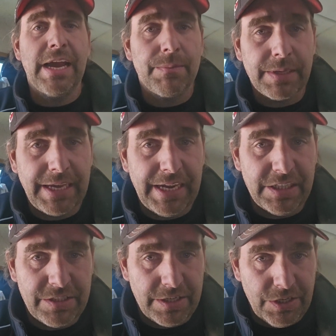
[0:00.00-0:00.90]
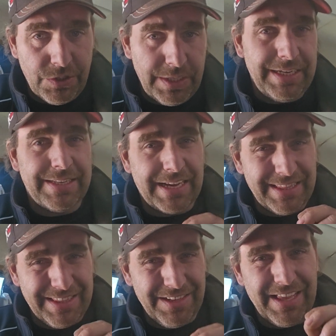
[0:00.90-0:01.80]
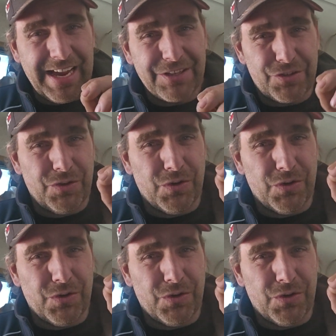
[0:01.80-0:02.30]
application, you need that little extra